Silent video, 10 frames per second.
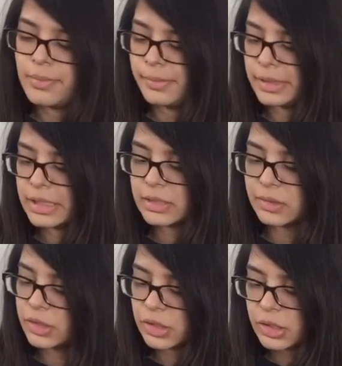but this
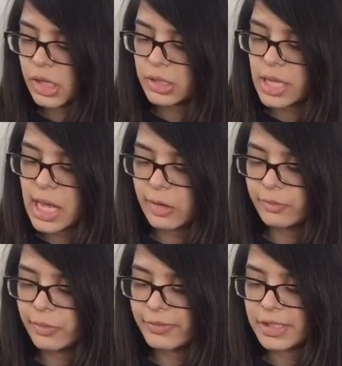one's just called the
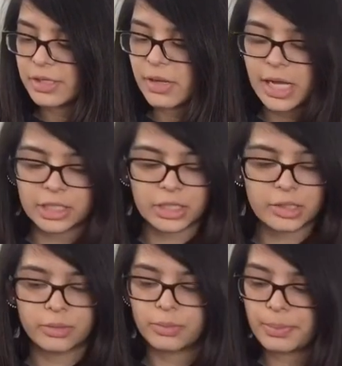e.l.f. Professional
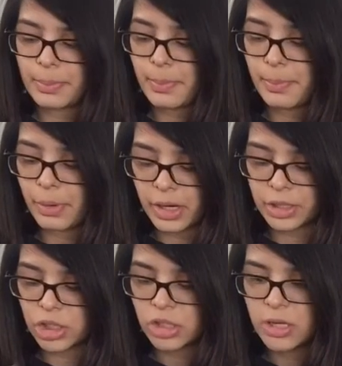Eyeshadow
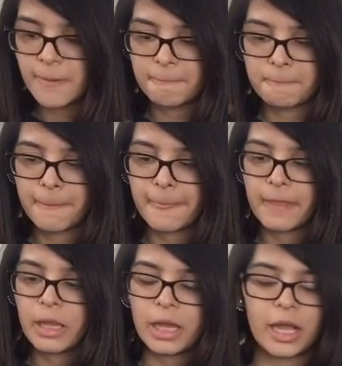Brush,
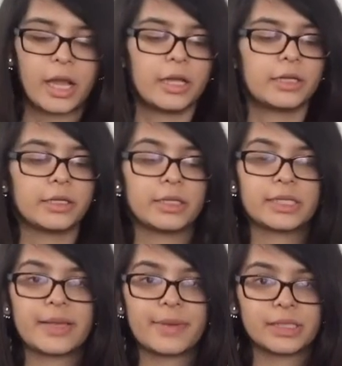and the
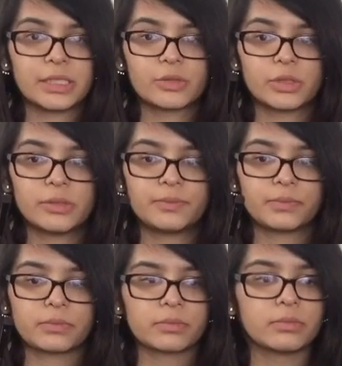same as this one.
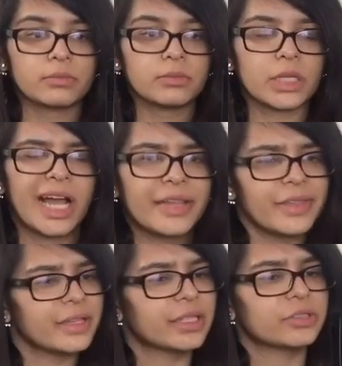I
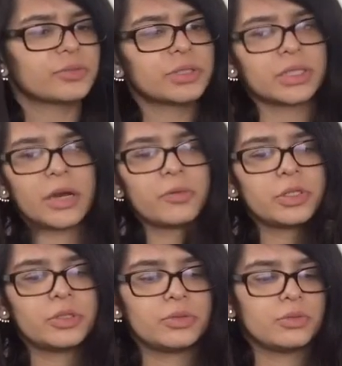think this one I
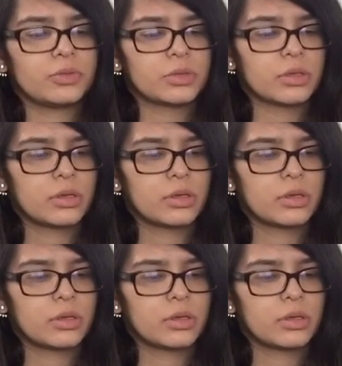would use,